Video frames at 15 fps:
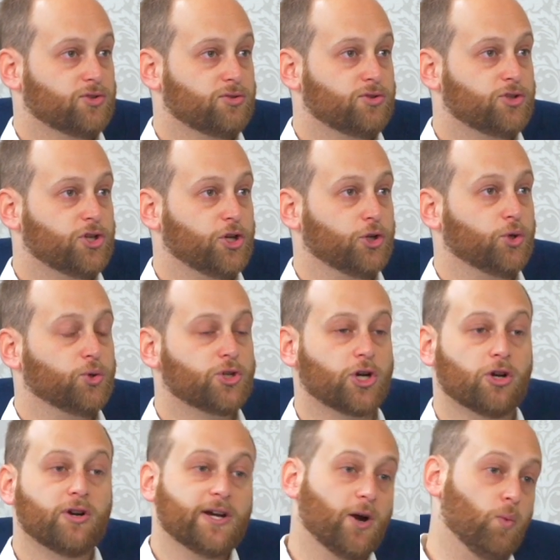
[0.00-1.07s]
two
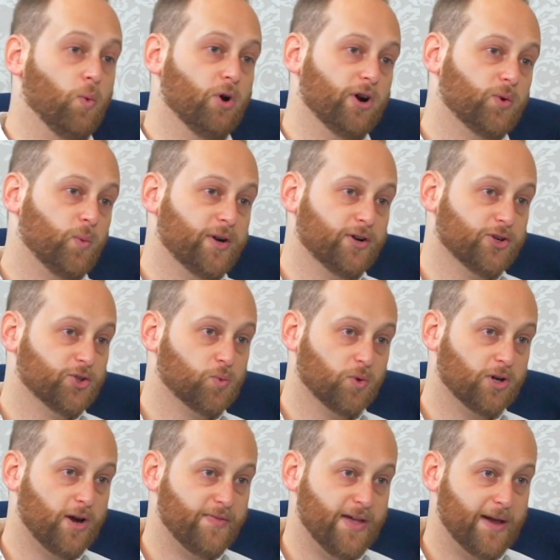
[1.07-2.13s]
Turing Award winners
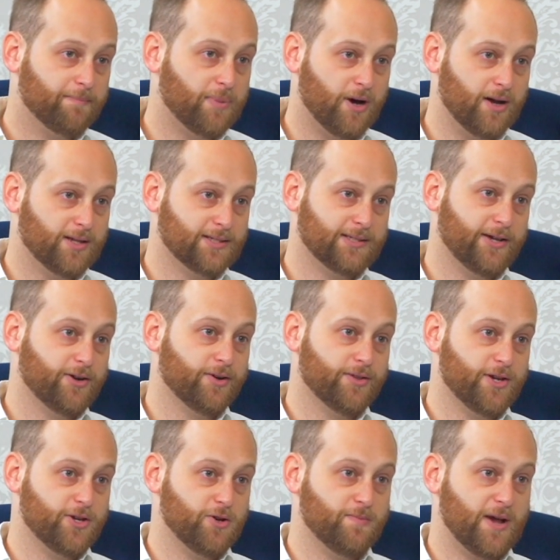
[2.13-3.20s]
were on that pause letter
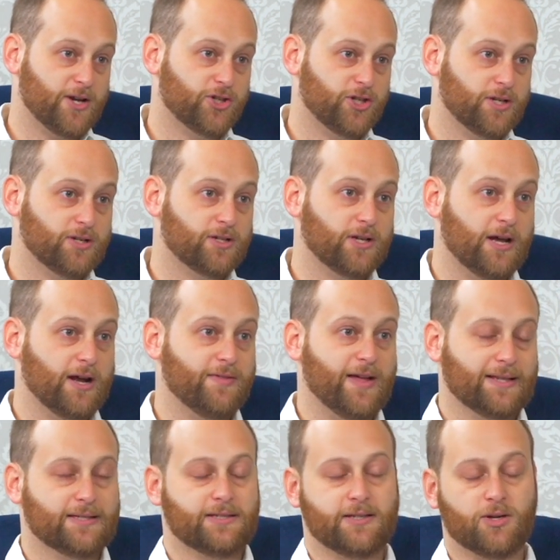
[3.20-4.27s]
that you mentioned.
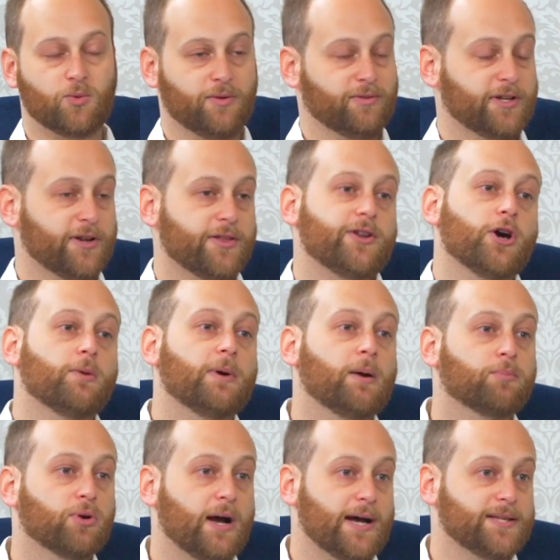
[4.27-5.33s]
That's the equivalent of the Nobel
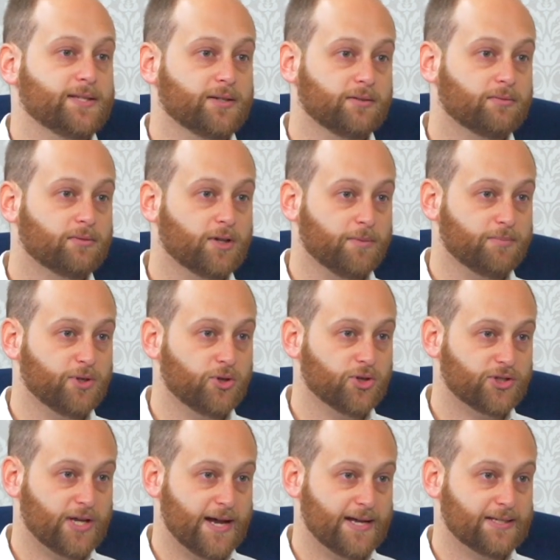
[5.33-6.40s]
Prize in computer
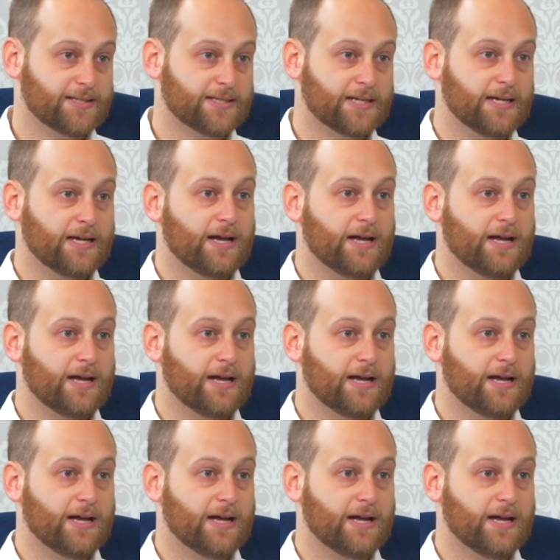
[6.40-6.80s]
science.